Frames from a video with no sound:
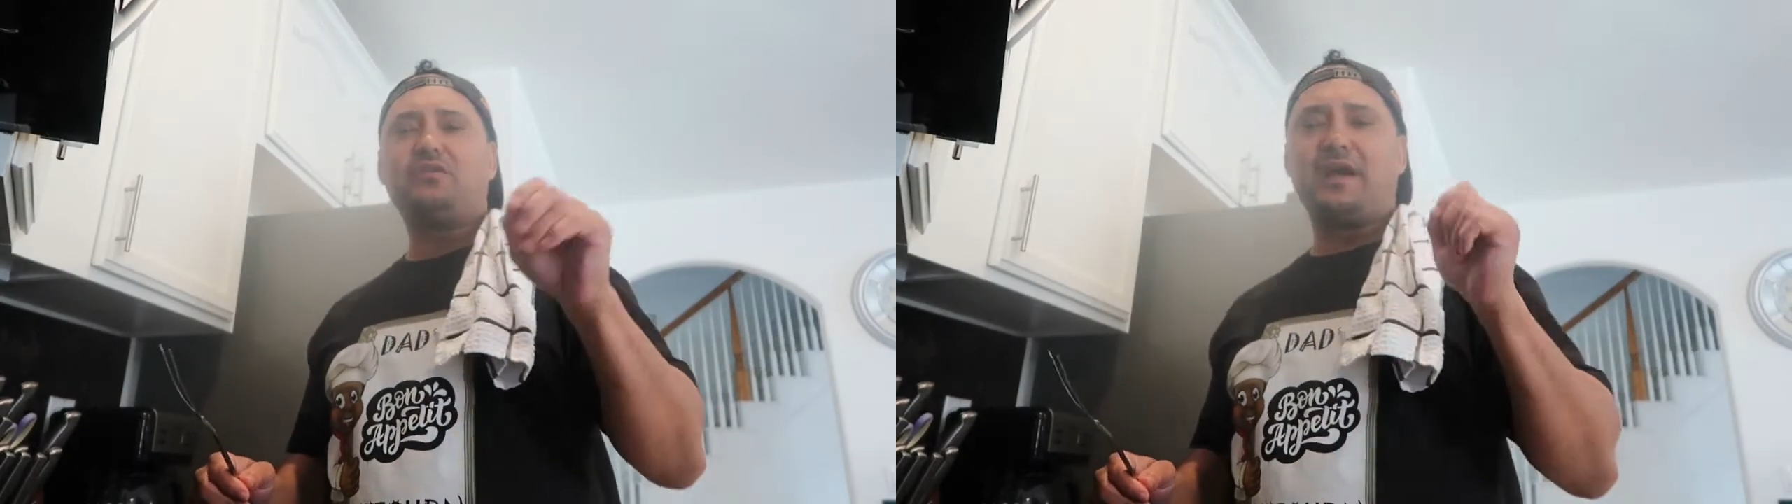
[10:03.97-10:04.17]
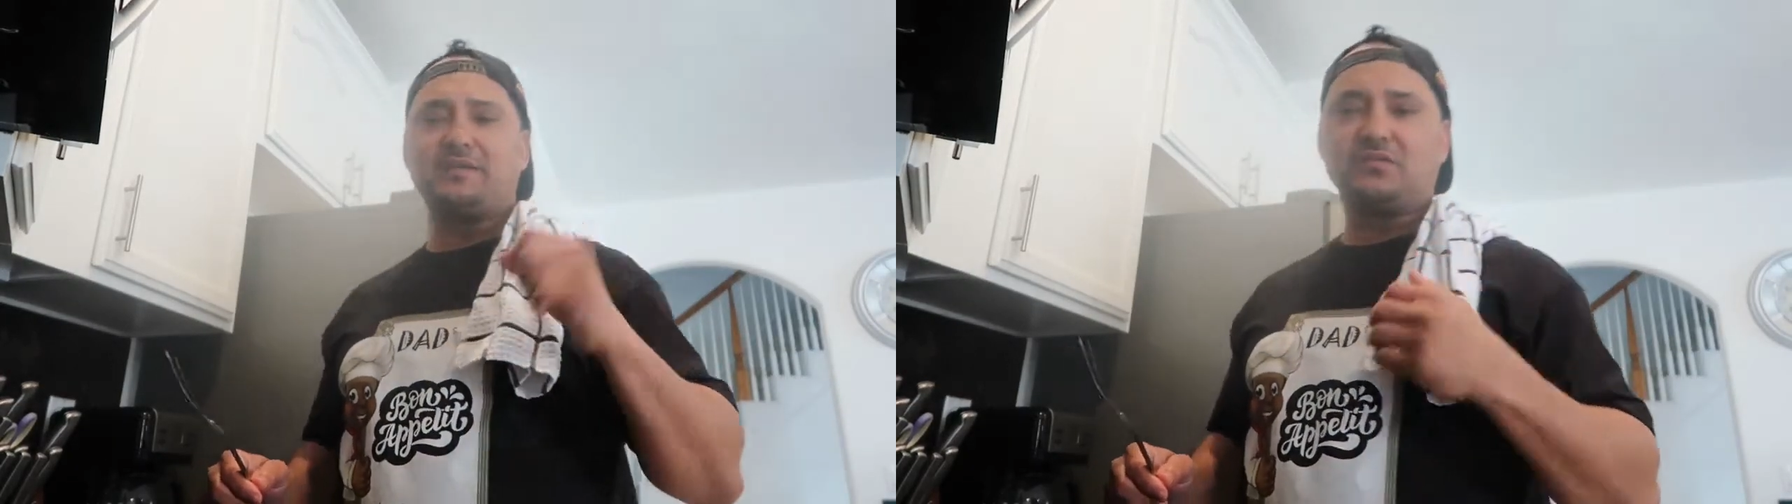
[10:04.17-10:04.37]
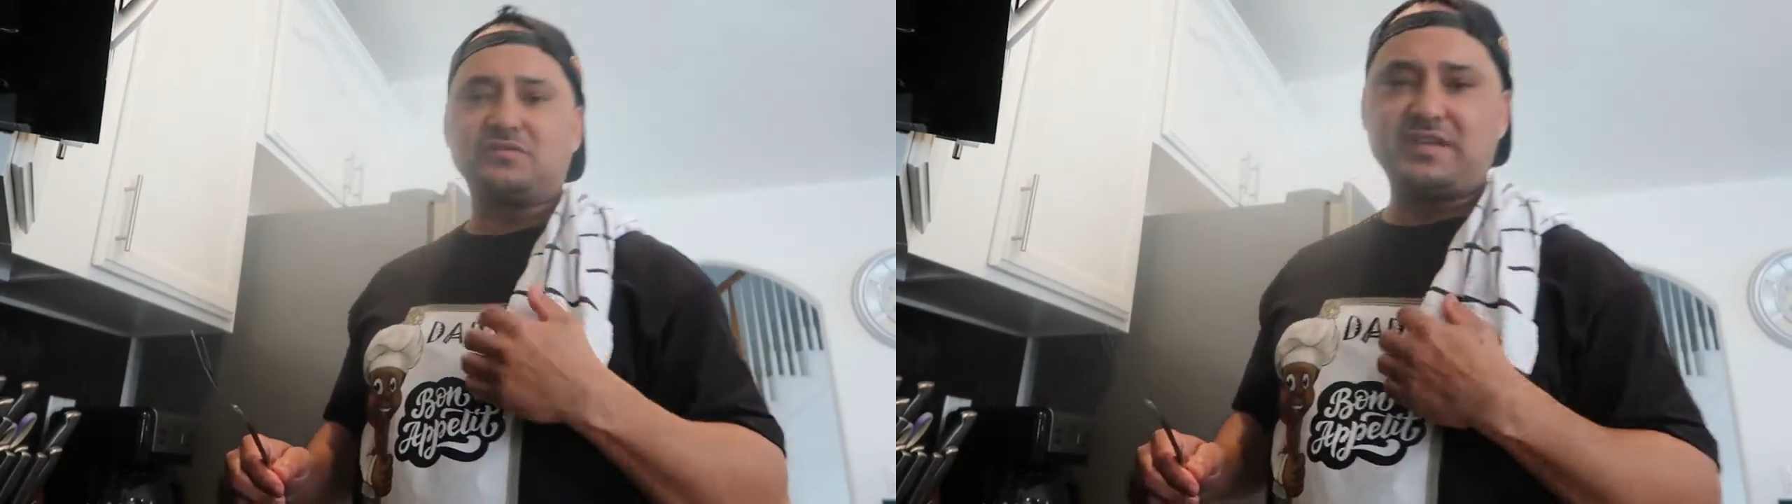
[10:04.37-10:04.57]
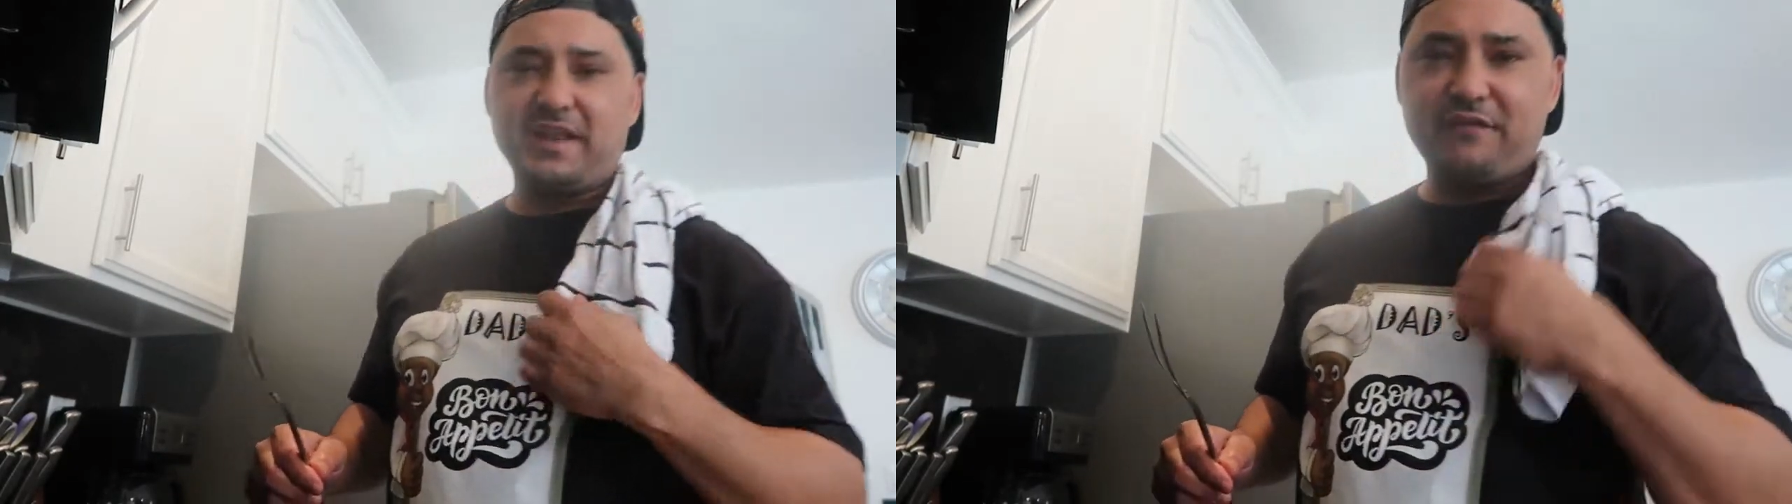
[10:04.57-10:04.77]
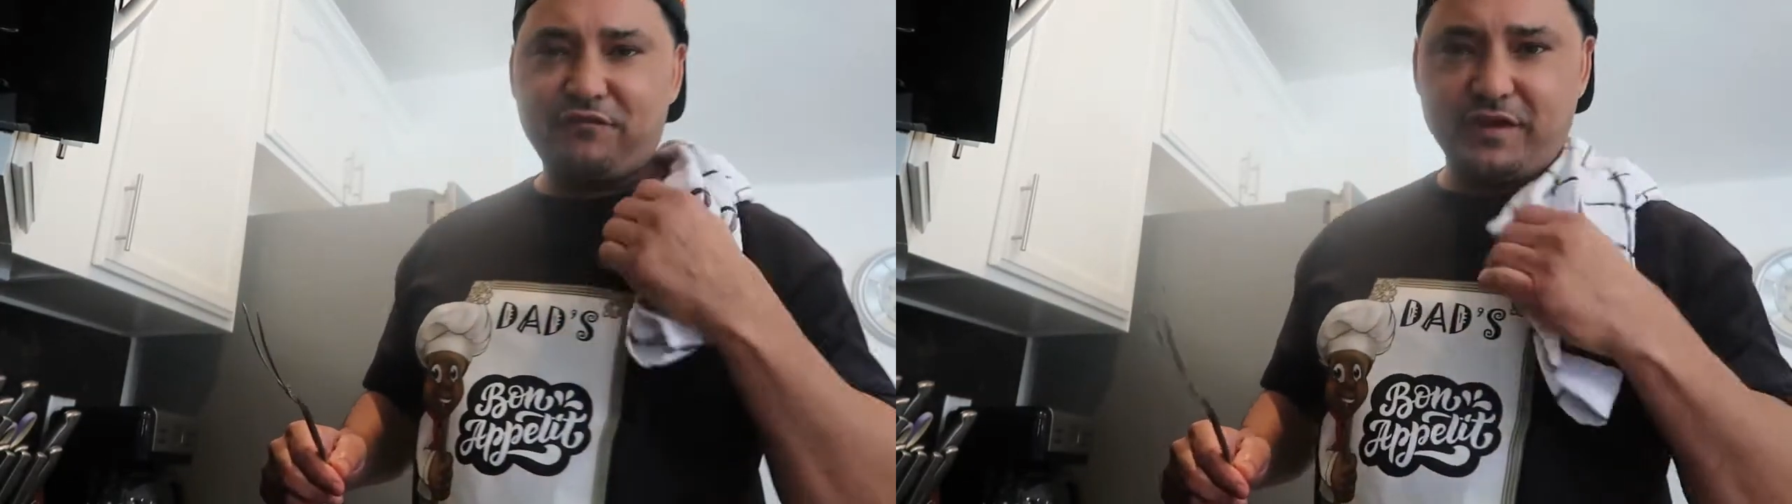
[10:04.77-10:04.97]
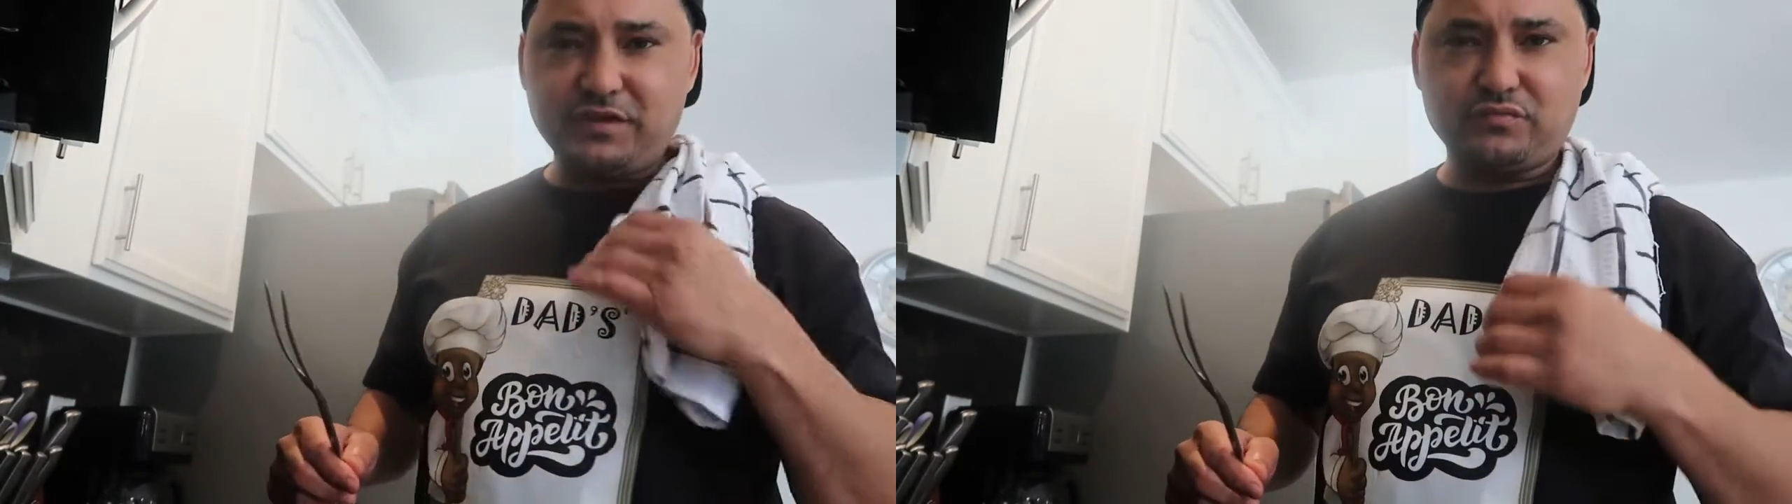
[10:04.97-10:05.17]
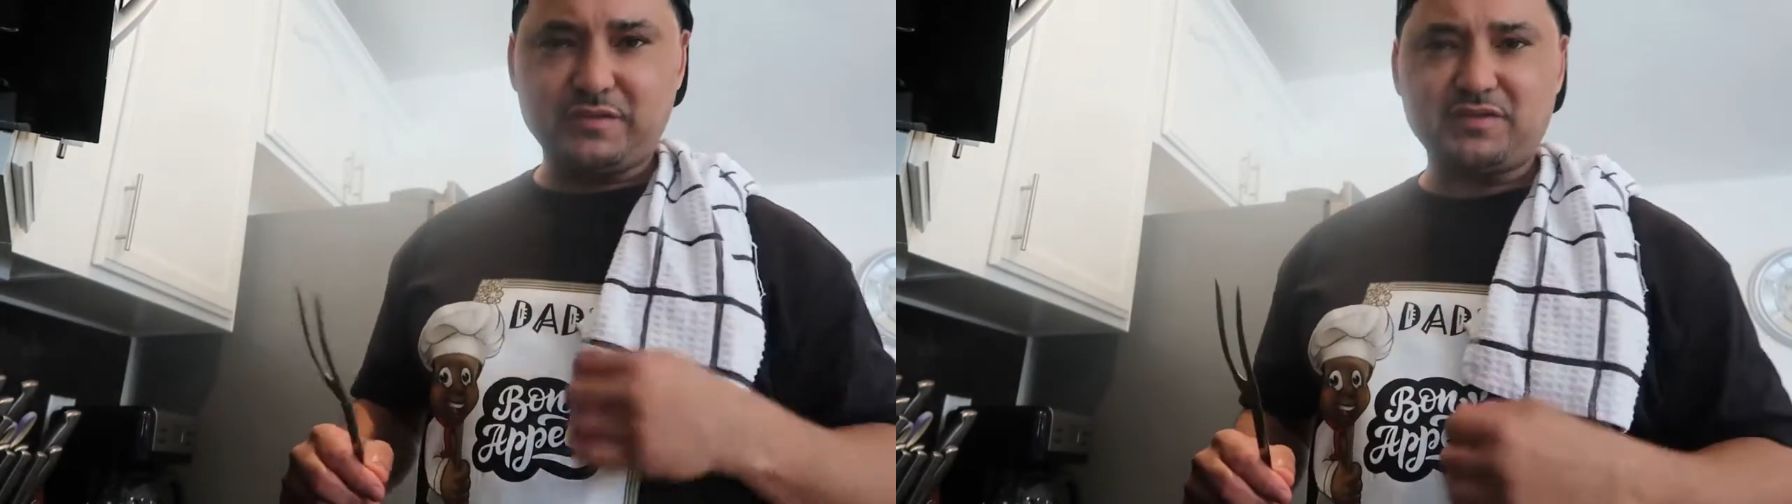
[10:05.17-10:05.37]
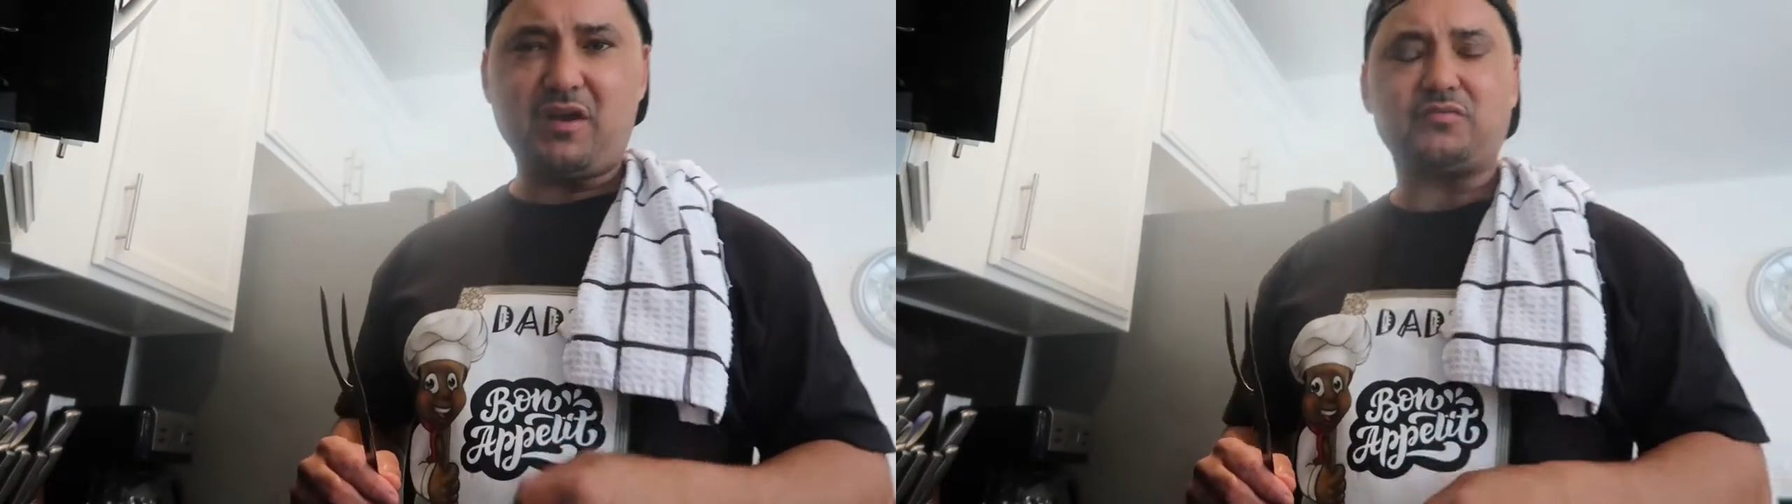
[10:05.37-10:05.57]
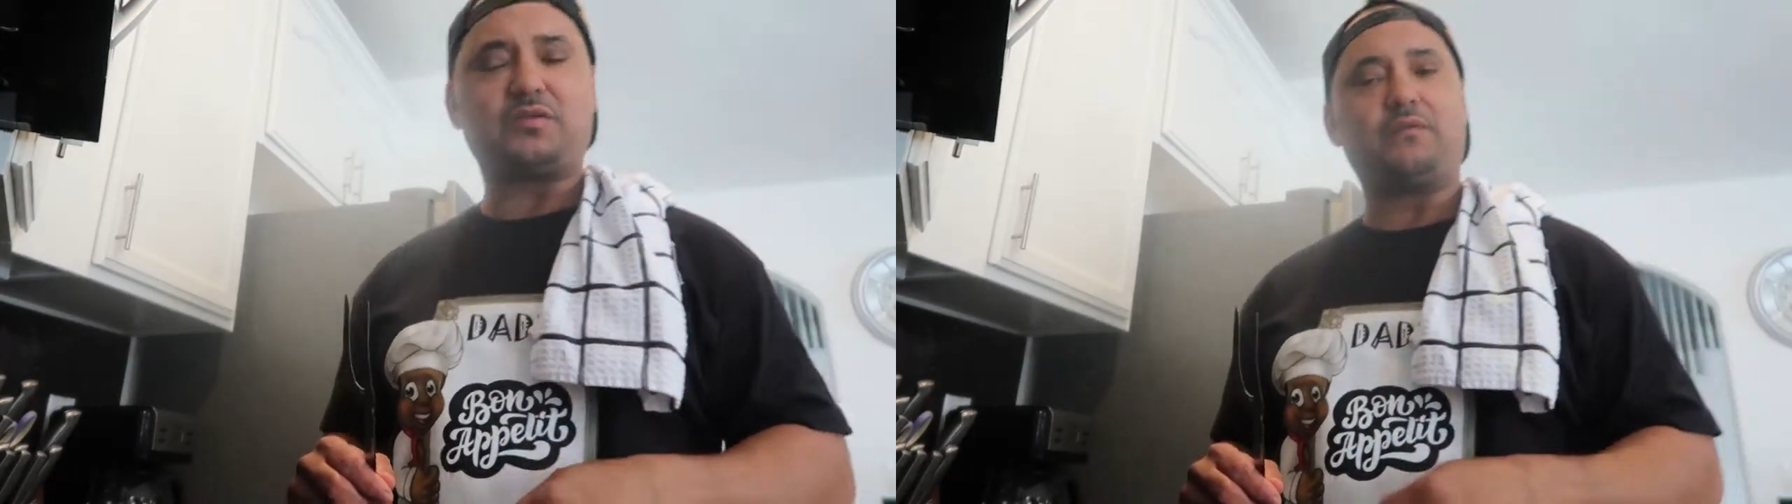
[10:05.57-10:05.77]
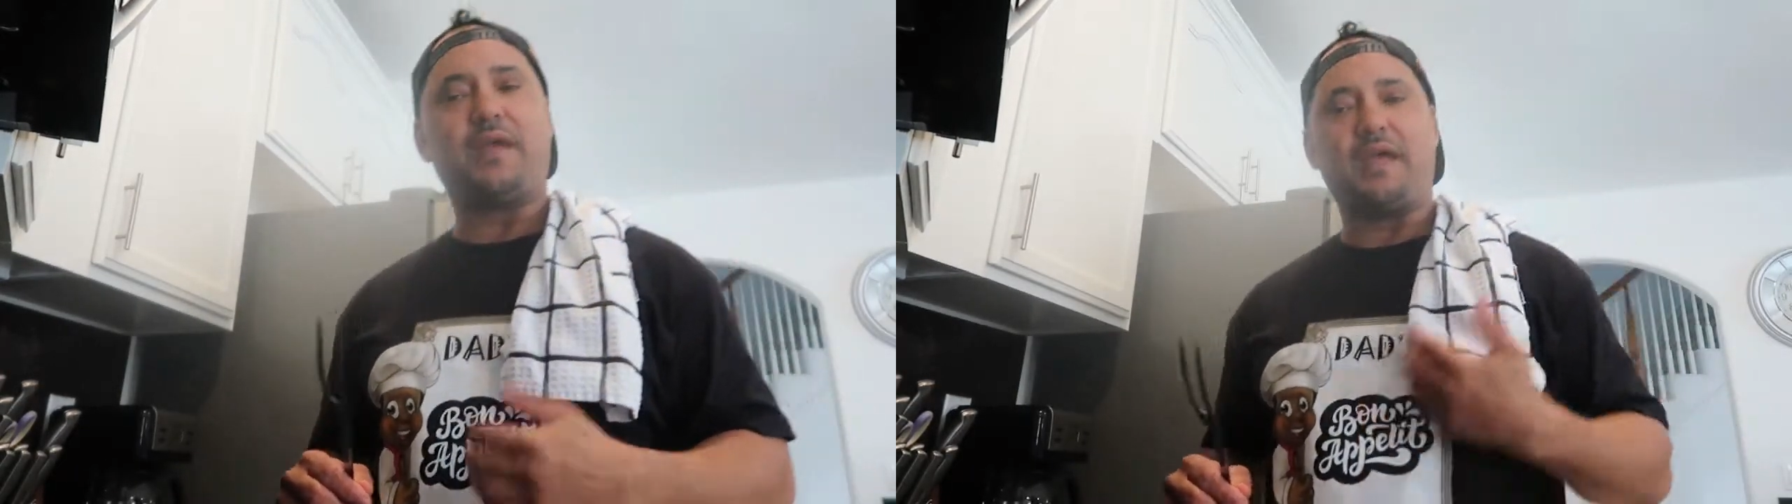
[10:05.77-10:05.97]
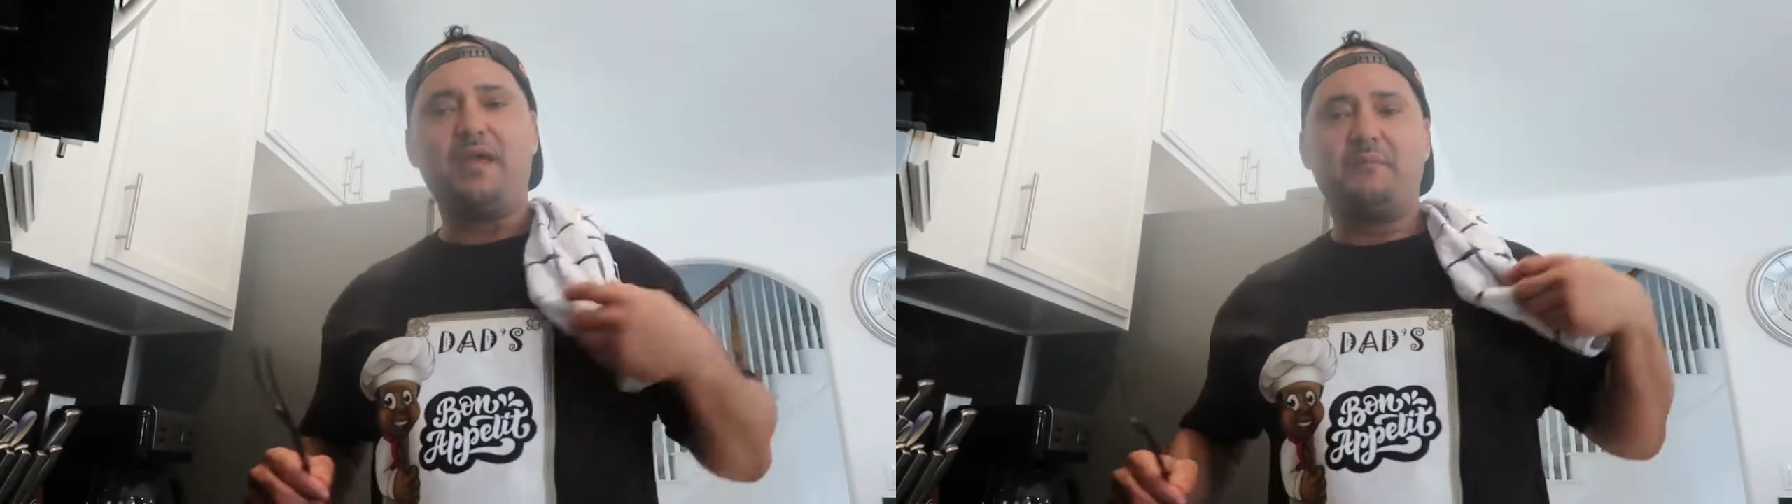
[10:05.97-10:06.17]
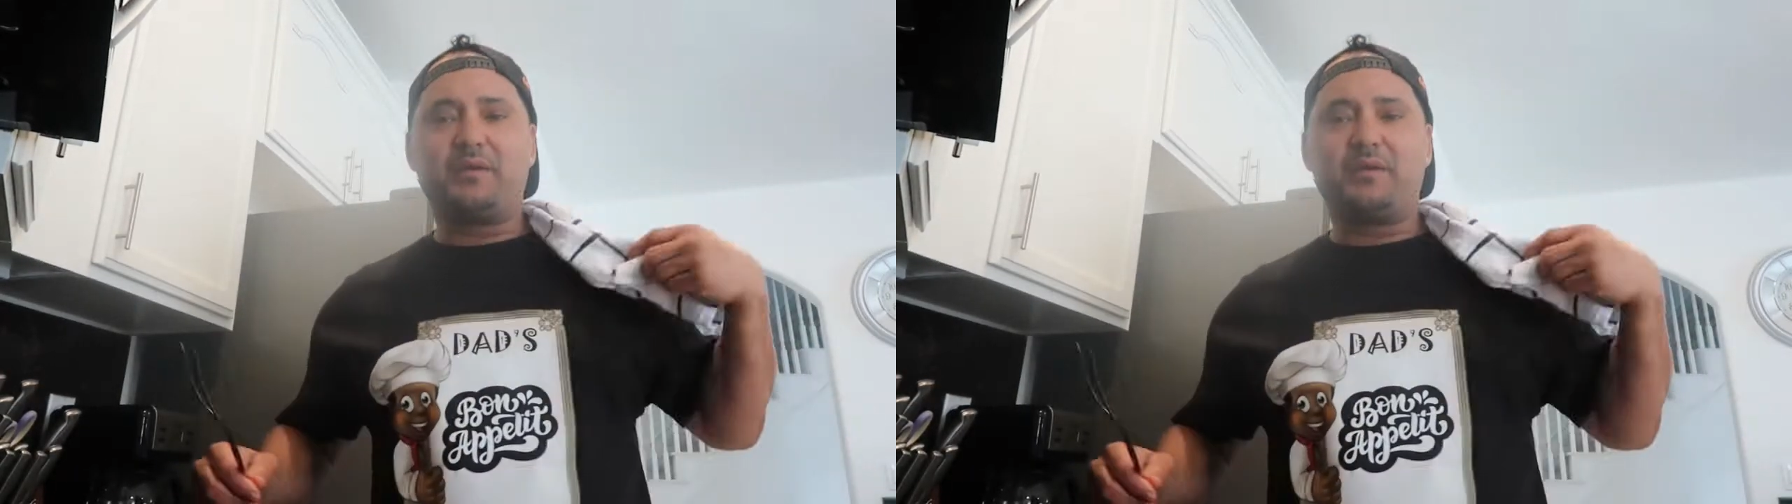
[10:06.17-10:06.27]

you guys gonna see their finished results on that.